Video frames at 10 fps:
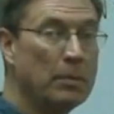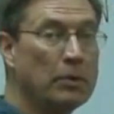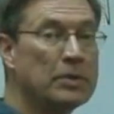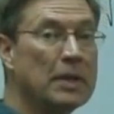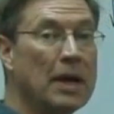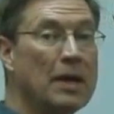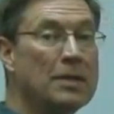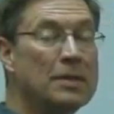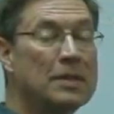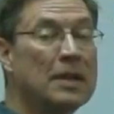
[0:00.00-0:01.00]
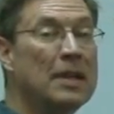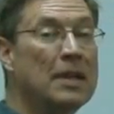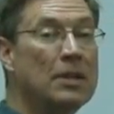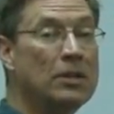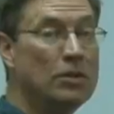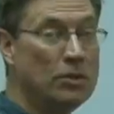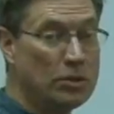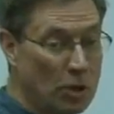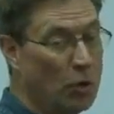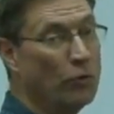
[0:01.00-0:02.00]
of both sides.
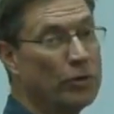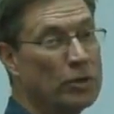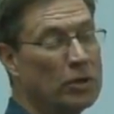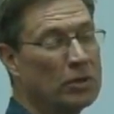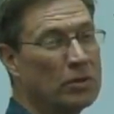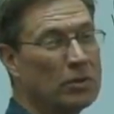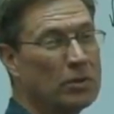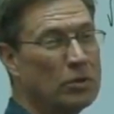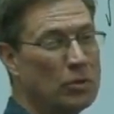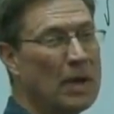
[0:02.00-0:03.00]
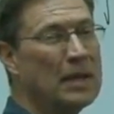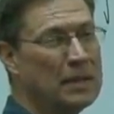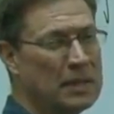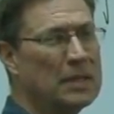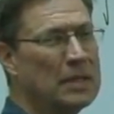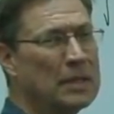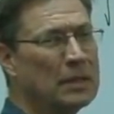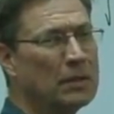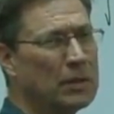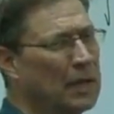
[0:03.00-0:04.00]
Don't do 18,
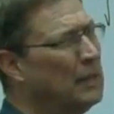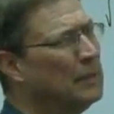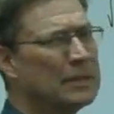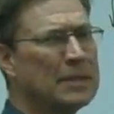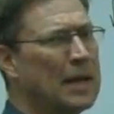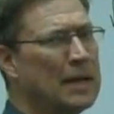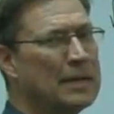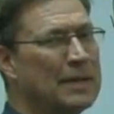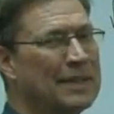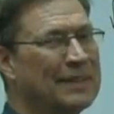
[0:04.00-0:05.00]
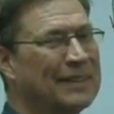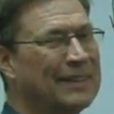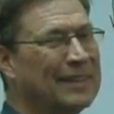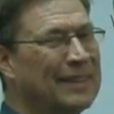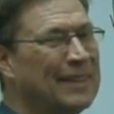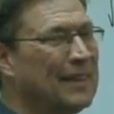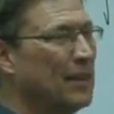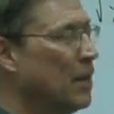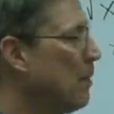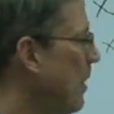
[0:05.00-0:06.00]
okay? It's not 18.
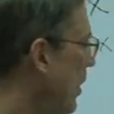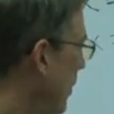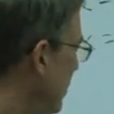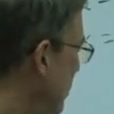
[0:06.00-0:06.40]
Think about what